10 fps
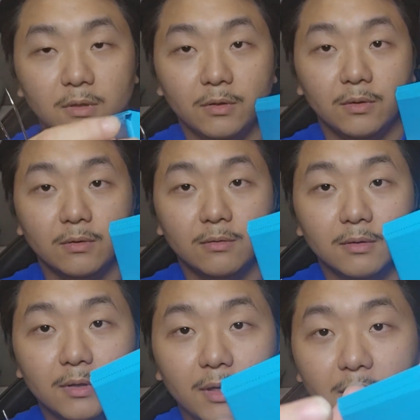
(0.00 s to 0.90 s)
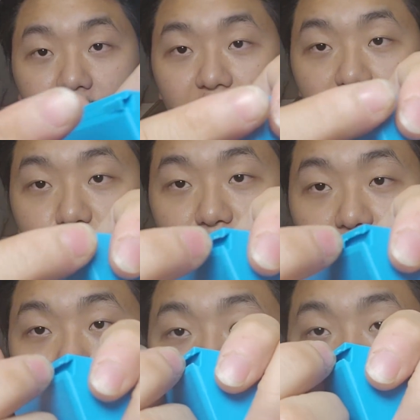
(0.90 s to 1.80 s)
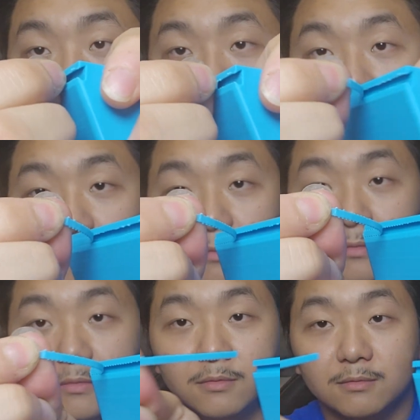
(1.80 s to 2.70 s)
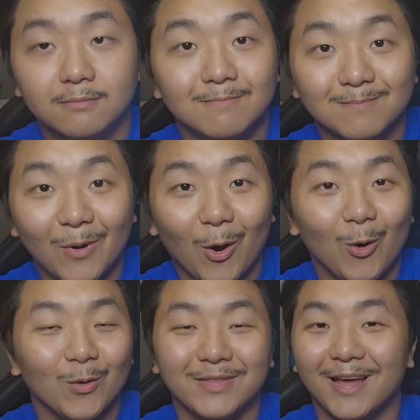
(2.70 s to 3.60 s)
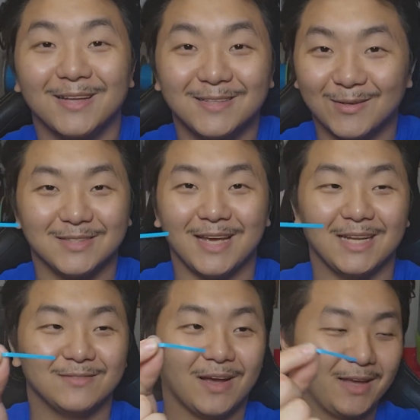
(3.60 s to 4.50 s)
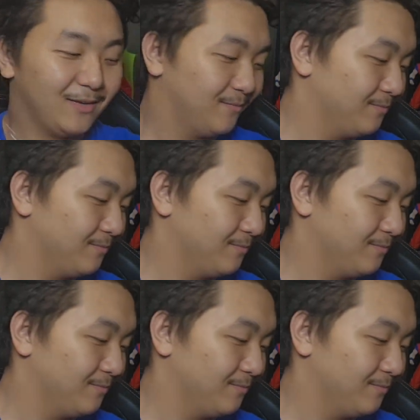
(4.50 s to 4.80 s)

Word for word: you can just peel it off Oh, that is so satisfying.